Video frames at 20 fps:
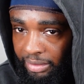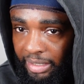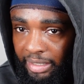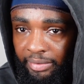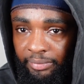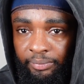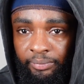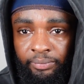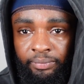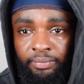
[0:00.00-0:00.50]

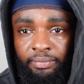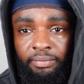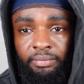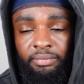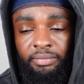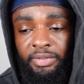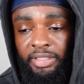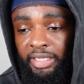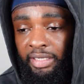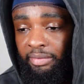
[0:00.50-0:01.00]
like
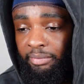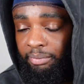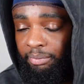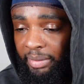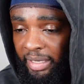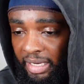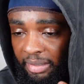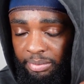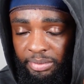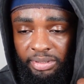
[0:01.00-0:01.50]
getting
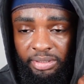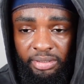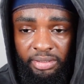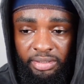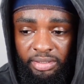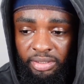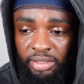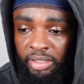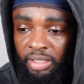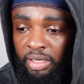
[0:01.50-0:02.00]

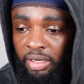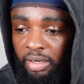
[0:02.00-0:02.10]
Babesters,